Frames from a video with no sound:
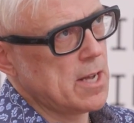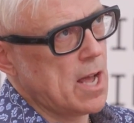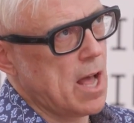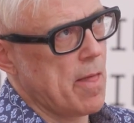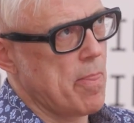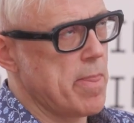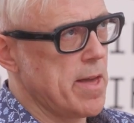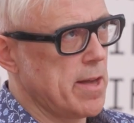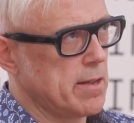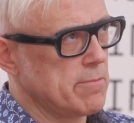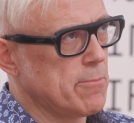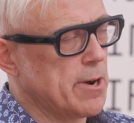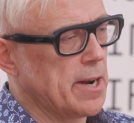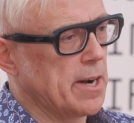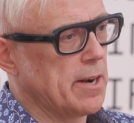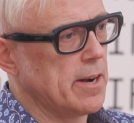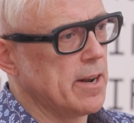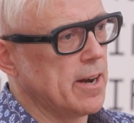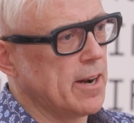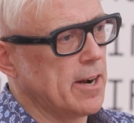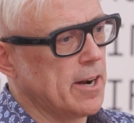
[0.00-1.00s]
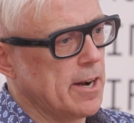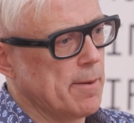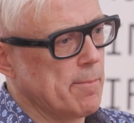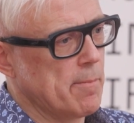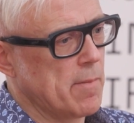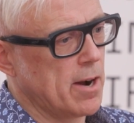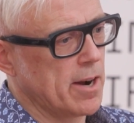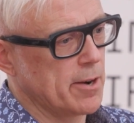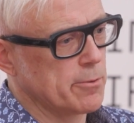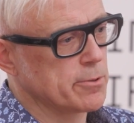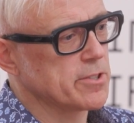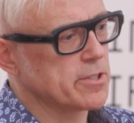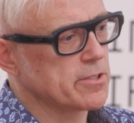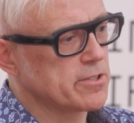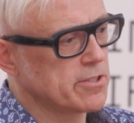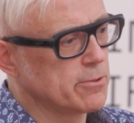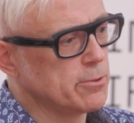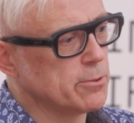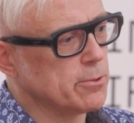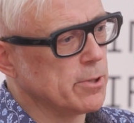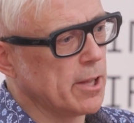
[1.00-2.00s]
And then when I was at
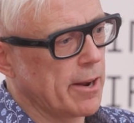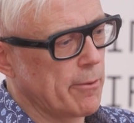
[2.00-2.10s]
school,